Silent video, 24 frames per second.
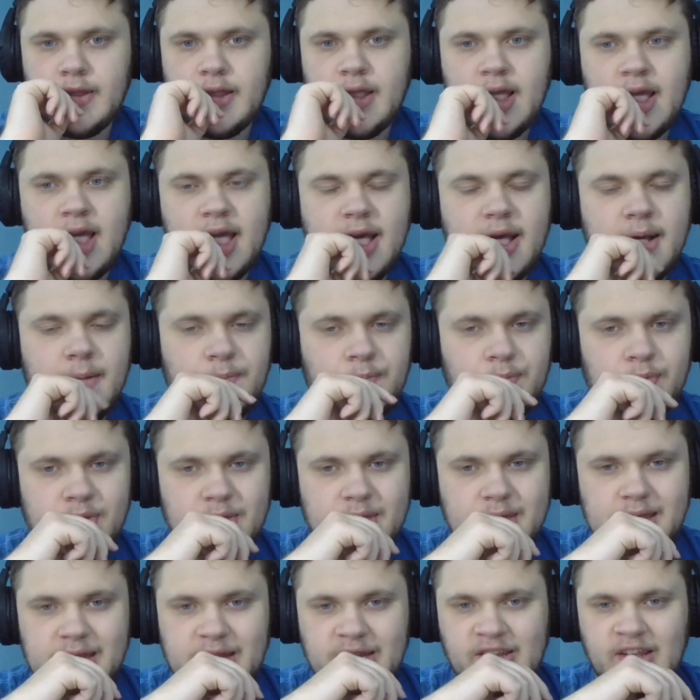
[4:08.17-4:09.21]
Yeah,
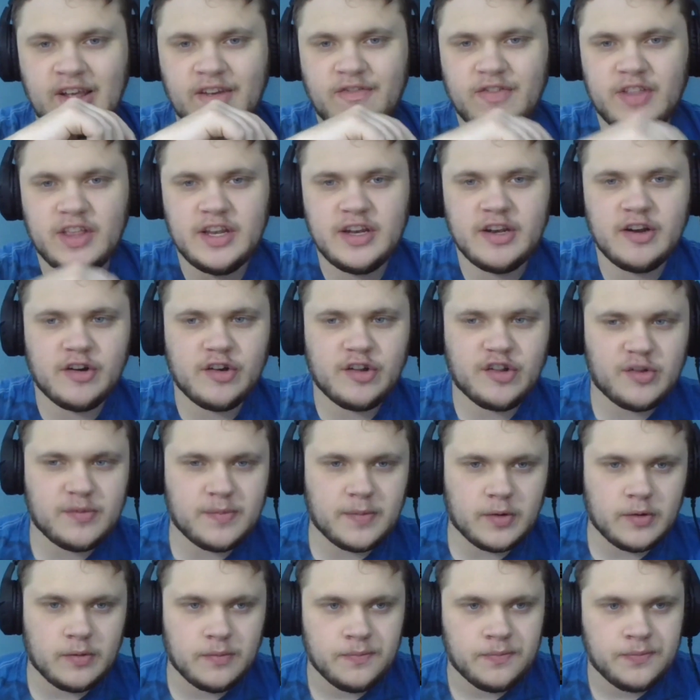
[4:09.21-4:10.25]
definitely
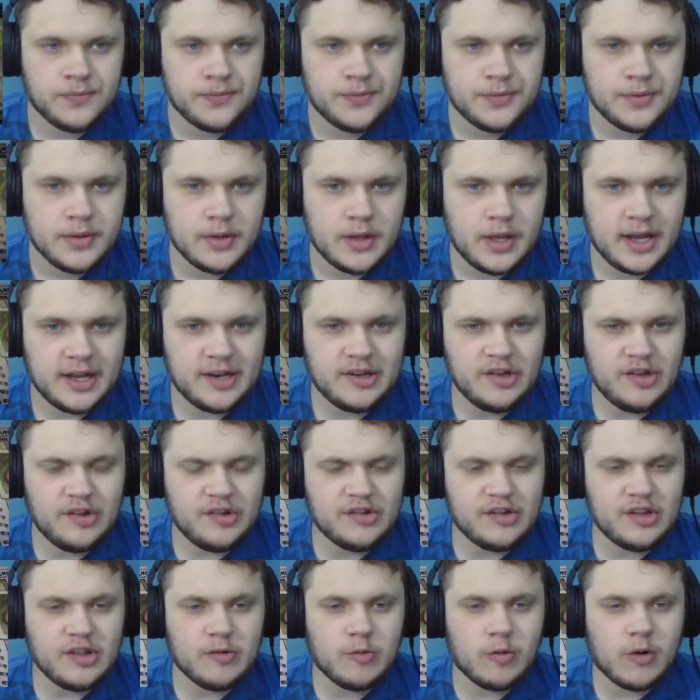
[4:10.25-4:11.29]
noticeable. I can still
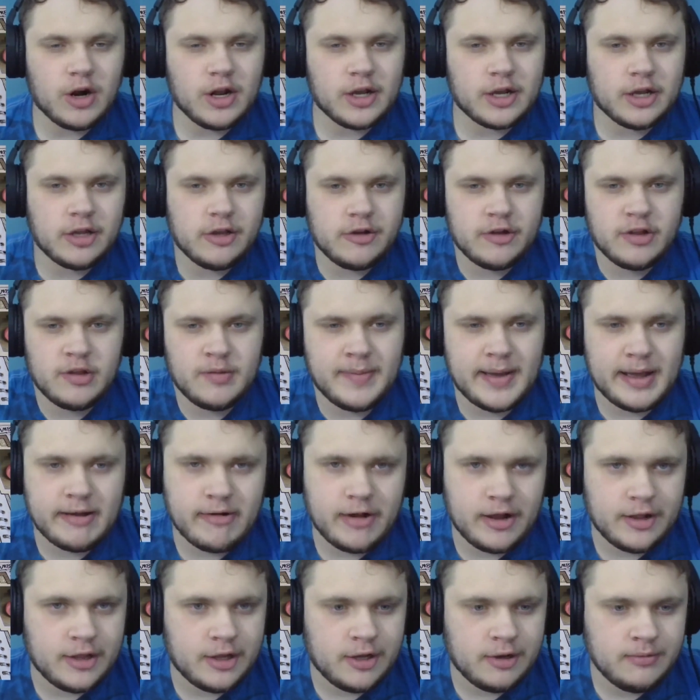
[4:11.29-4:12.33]
see the watercolor in the
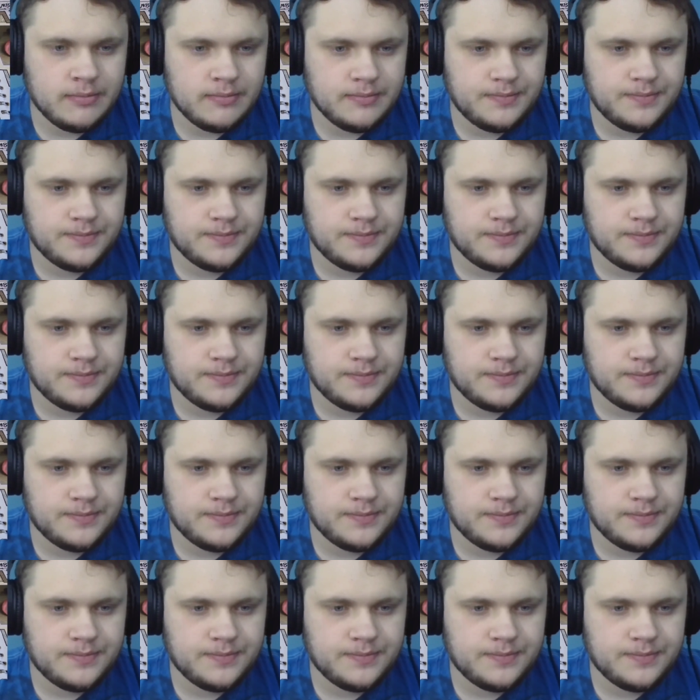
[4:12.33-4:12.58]
background though.